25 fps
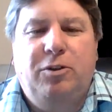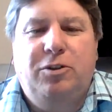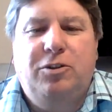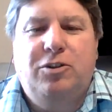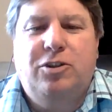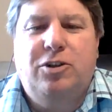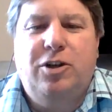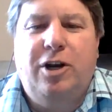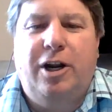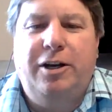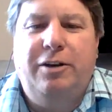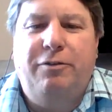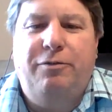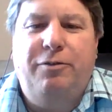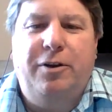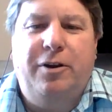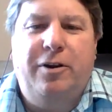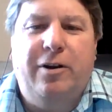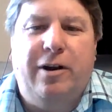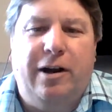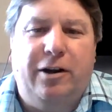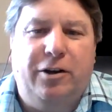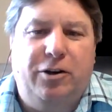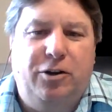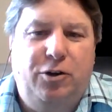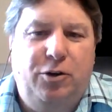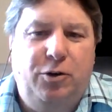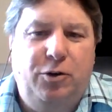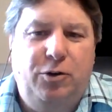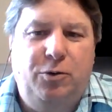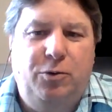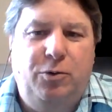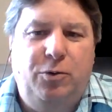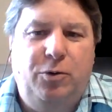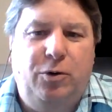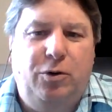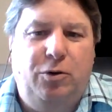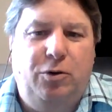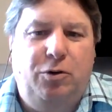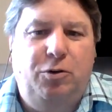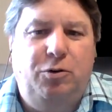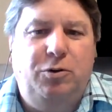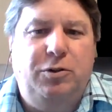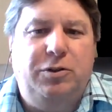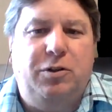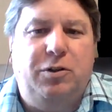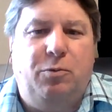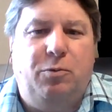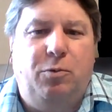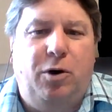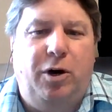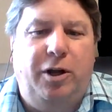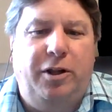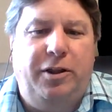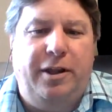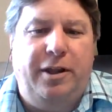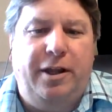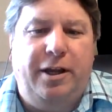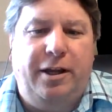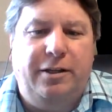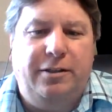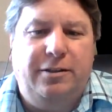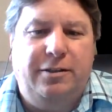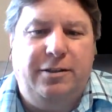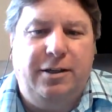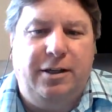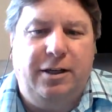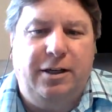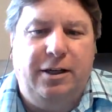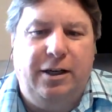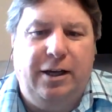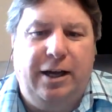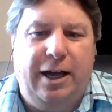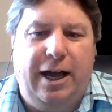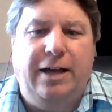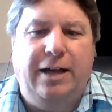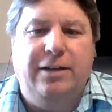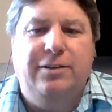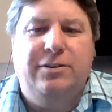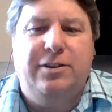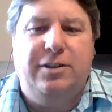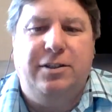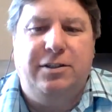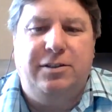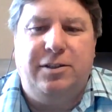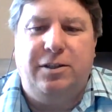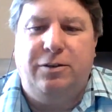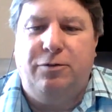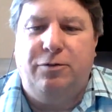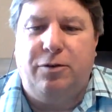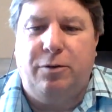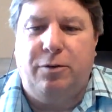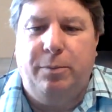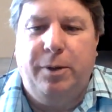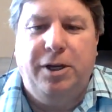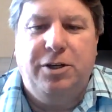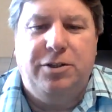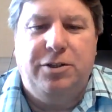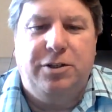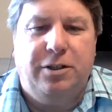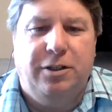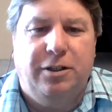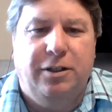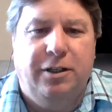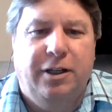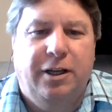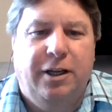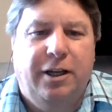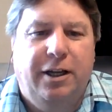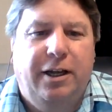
trying to figure out who is the one that has this information.